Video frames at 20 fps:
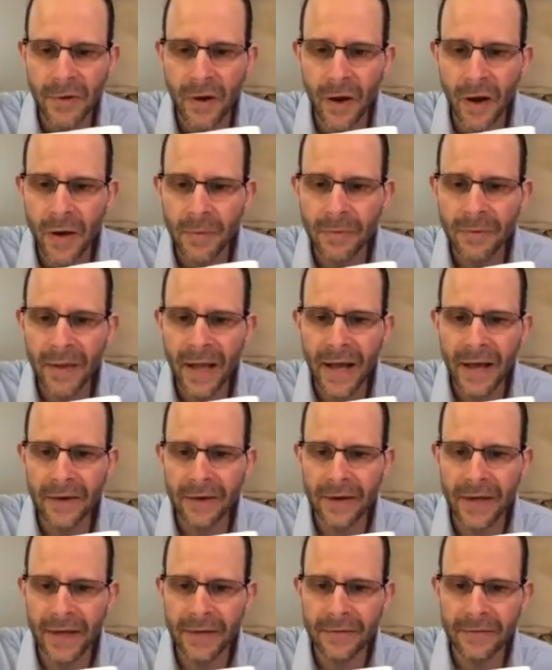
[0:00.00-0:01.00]

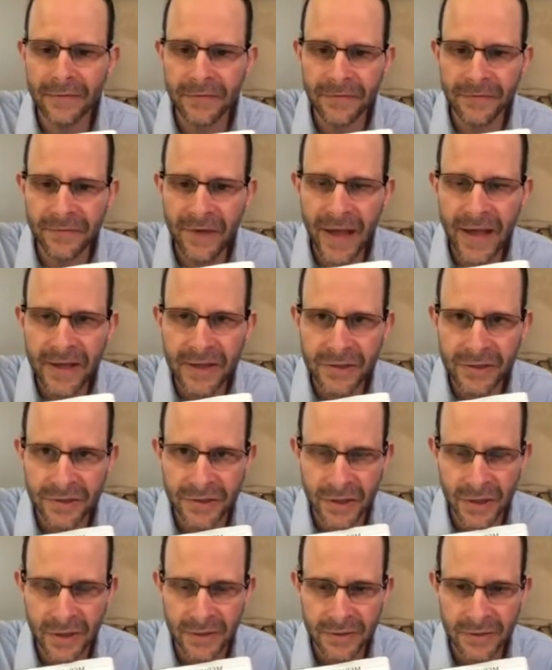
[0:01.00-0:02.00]
Gallbladder
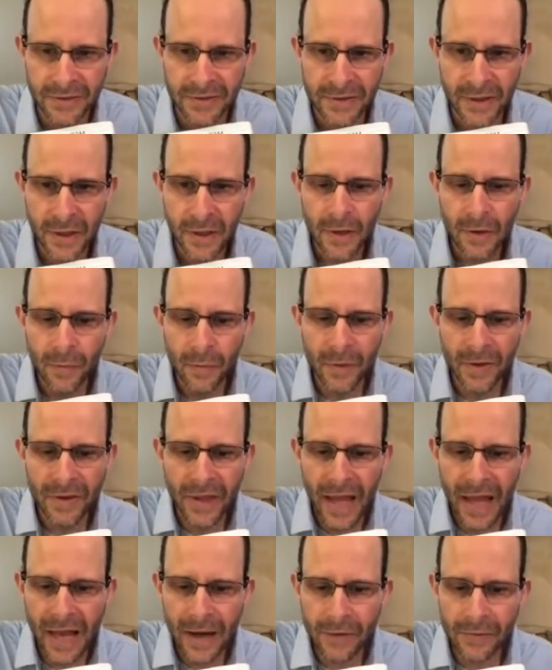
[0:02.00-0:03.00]
infections
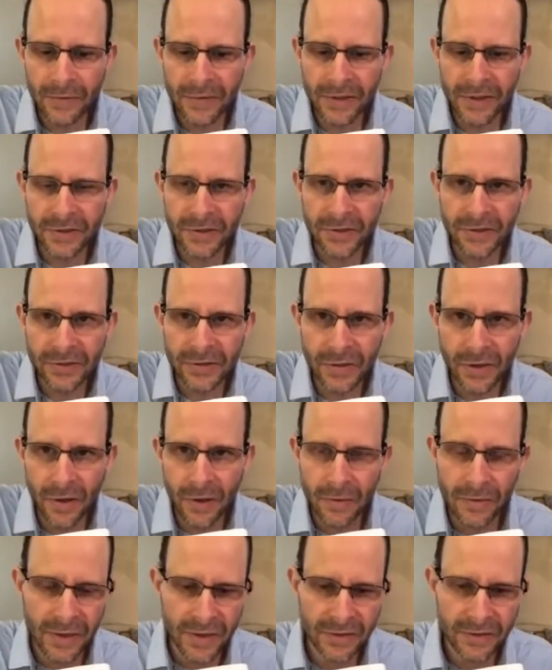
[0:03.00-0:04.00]
without the
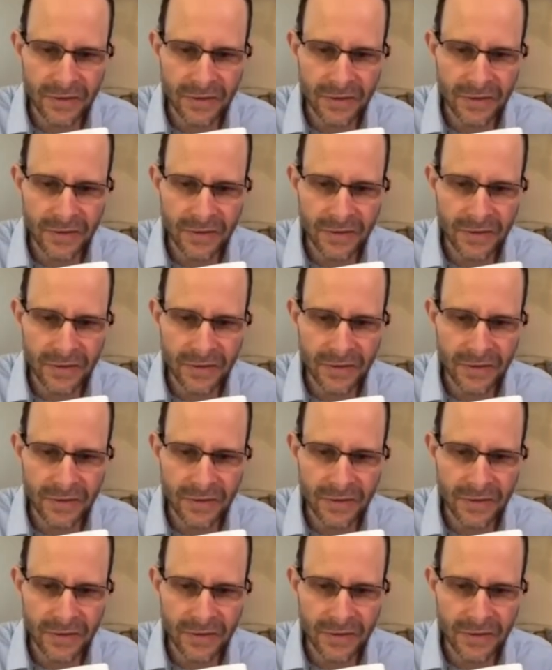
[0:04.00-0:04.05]
stone.